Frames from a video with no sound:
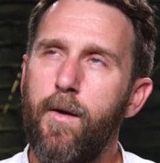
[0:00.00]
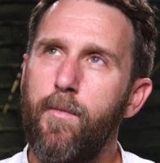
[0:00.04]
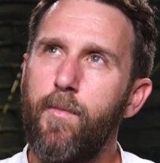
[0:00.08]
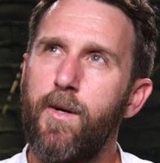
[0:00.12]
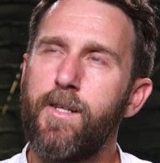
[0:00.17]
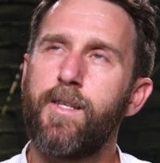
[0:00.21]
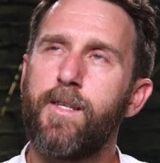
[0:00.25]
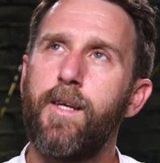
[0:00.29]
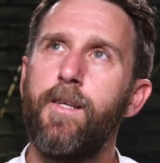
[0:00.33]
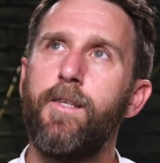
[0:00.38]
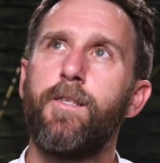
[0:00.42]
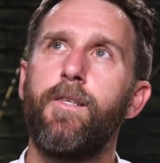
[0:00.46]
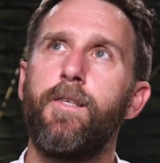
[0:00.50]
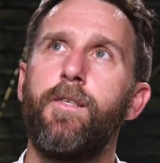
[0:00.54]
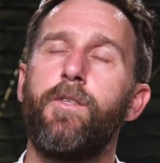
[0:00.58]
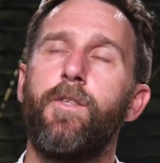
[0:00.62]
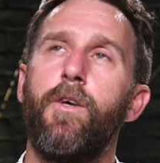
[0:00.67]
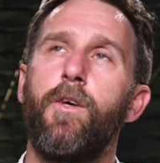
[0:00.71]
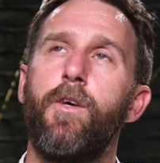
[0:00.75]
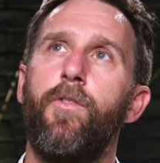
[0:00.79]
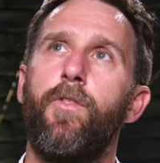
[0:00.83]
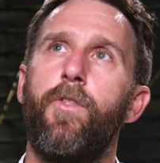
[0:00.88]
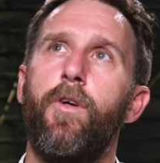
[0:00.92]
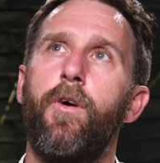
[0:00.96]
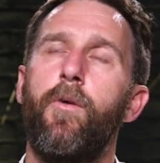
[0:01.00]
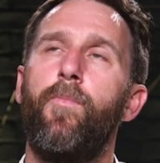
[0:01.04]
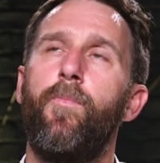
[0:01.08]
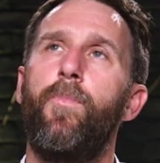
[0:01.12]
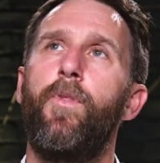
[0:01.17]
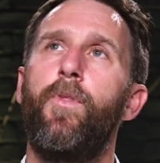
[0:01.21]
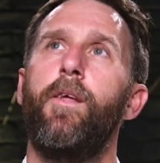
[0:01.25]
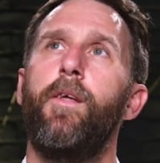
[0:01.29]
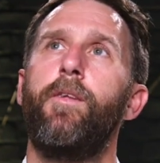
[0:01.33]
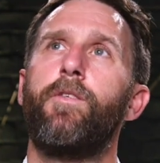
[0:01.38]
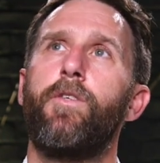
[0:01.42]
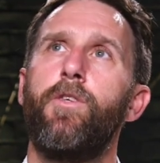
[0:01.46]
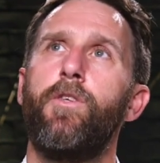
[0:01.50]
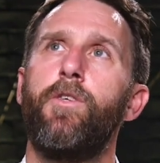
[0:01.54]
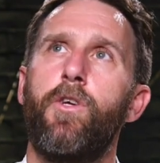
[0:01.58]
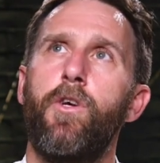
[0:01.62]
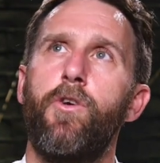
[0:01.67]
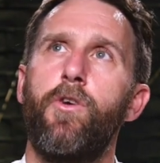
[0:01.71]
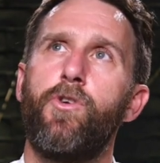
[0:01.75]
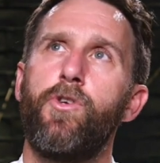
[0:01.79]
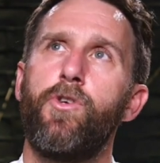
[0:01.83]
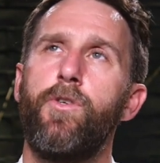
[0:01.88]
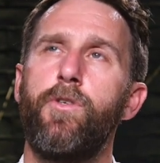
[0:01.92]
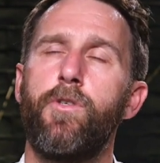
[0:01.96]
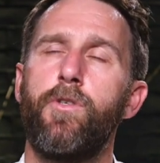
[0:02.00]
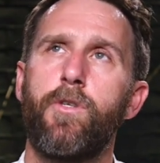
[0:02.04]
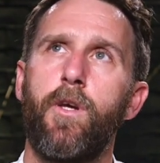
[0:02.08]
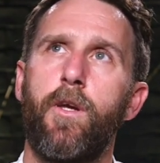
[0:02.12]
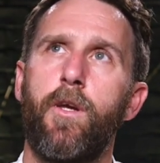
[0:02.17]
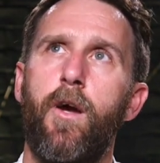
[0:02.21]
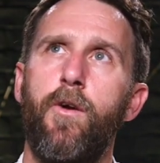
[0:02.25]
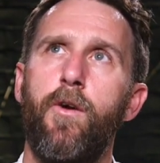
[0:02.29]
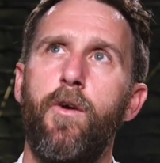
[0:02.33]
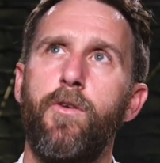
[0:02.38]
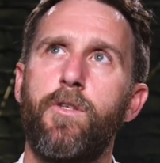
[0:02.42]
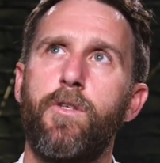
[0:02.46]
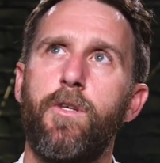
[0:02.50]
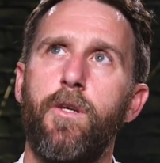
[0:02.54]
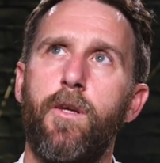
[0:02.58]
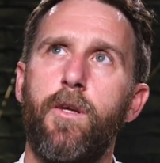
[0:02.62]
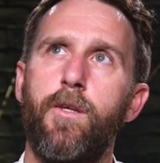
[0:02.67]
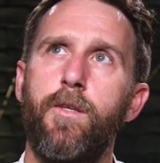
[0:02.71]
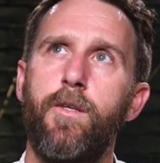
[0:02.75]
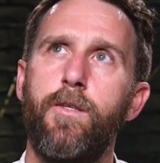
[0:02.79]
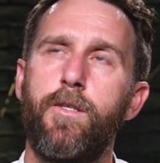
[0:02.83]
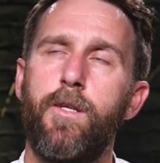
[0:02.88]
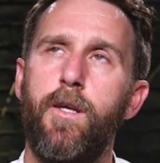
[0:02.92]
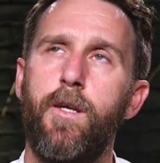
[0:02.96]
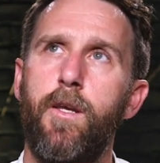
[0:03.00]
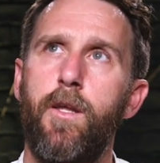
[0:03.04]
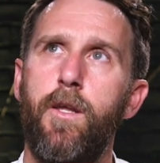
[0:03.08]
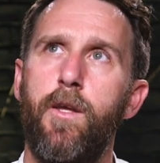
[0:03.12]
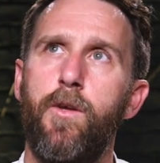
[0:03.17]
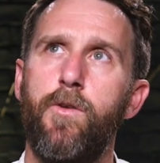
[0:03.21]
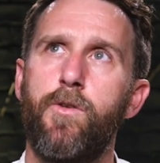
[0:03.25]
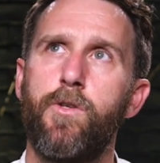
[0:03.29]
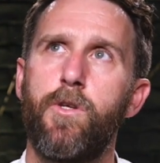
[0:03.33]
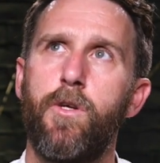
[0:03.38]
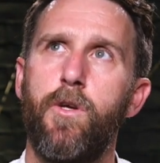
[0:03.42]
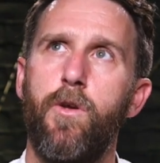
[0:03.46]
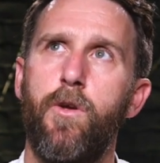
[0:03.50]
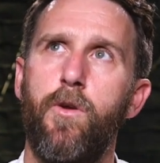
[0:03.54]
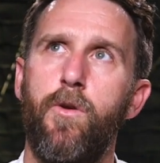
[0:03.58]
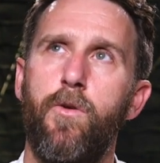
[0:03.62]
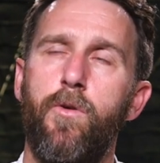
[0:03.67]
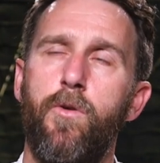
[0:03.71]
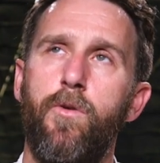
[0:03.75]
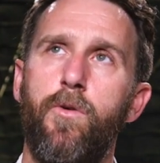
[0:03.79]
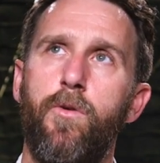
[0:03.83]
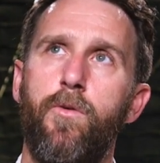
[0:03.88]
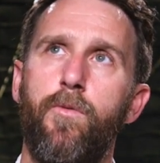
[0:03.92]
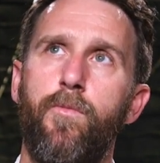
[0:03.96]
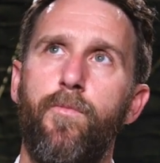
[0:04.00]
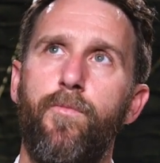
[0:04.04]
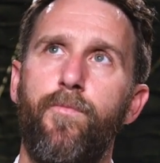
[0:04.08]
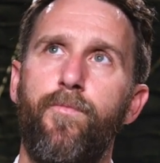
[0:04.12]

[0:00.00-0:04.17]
My sense is that the, the institutions are going to continue to